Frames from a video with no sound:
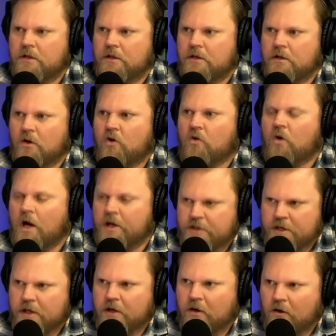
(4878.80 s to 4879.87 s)

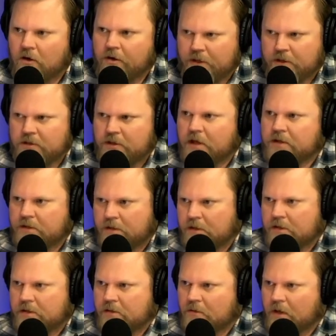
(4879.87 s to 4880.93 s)
crushing all
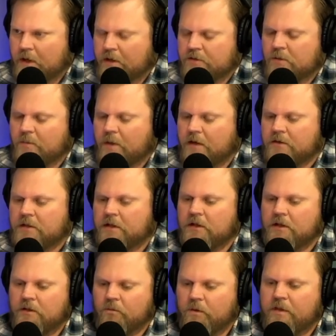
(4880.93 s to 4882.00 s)
injustice, right? It was about
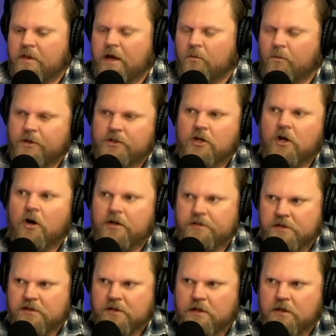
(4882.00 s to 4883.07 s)
dealing with that which
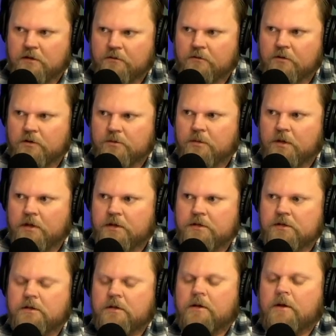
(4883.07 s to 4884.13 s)
causes it in the first
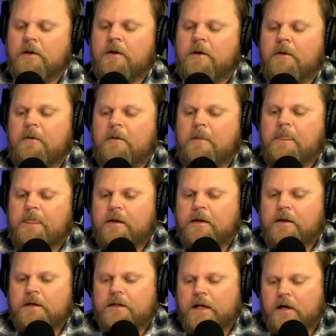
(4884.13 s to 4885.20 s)
place. Yeah.
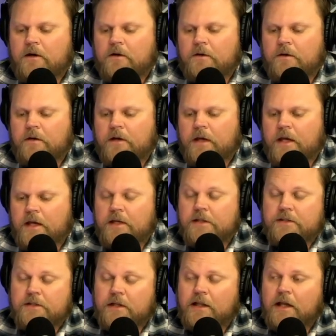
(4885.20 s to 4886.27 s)
Now, he's
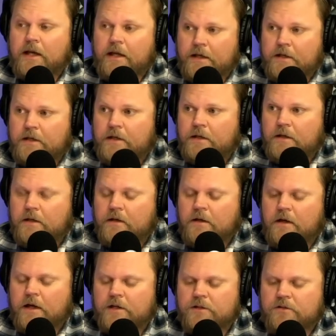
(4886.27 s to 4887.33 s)
delayed,
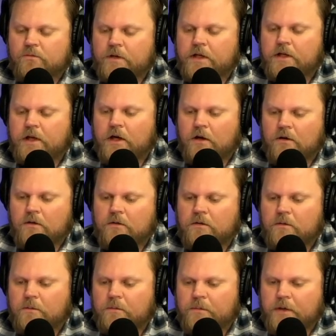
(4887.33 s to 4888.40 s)
as we
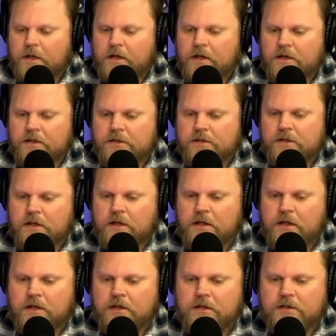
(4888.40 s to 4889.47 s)
know, because
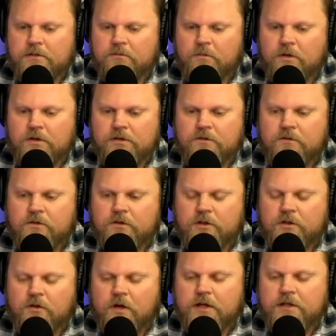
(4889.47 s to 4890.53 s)
he is merciful and
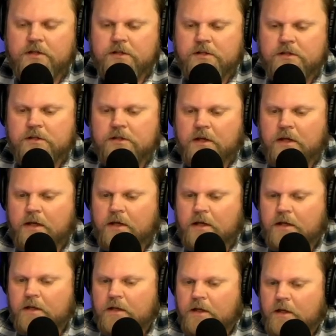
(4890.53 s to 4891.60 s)
gracious
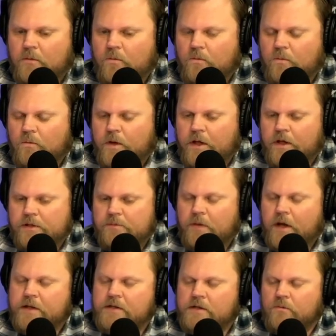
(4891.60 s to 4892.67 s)
and he he's
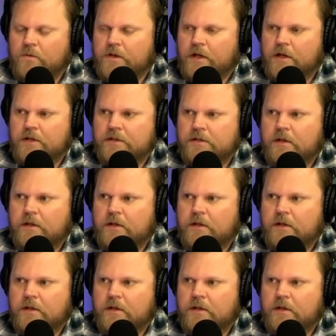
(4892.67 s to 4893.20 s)
patient with us